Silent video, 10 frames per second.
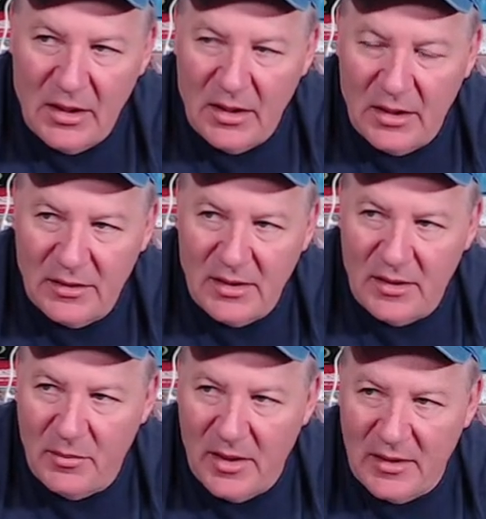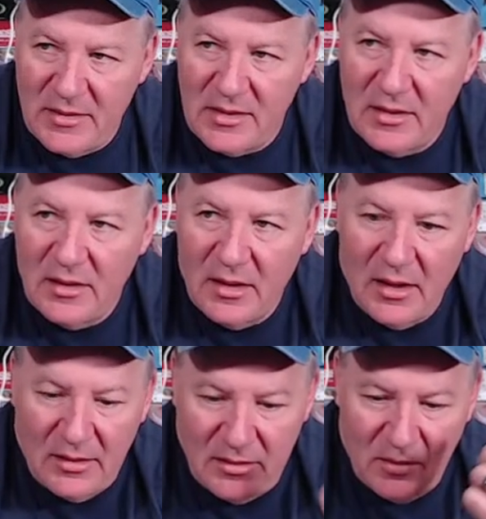into the base
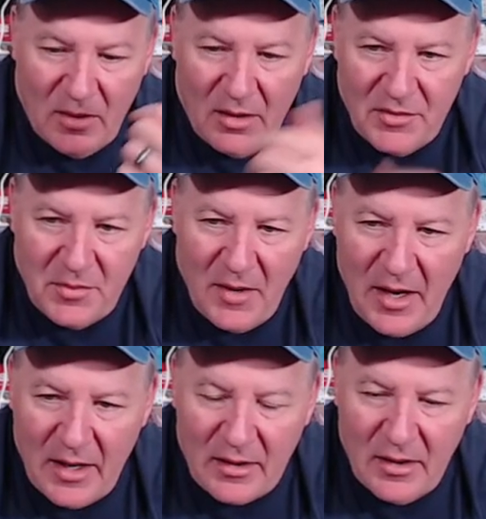and two hours back.